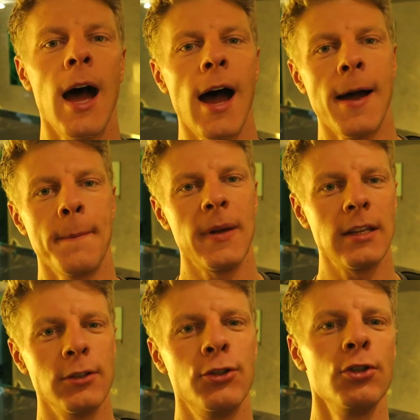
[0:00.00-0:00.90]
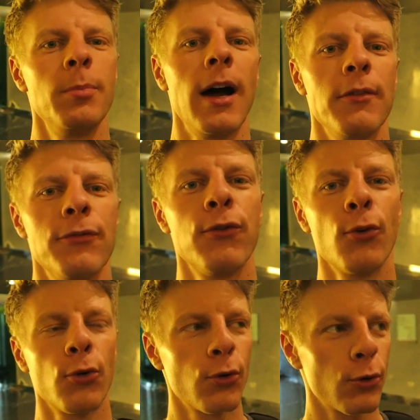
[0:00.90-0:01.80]
I'm in Dubai
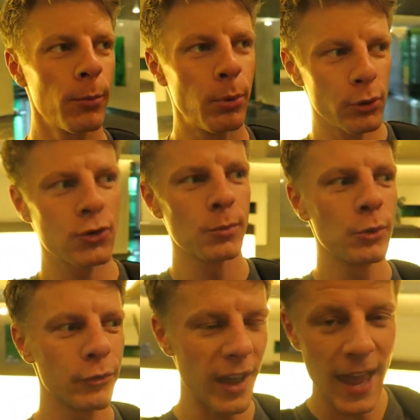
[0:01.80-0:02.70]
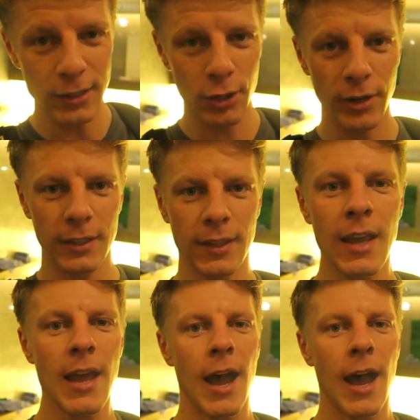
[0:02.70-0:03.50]
for Born to Move and Grit.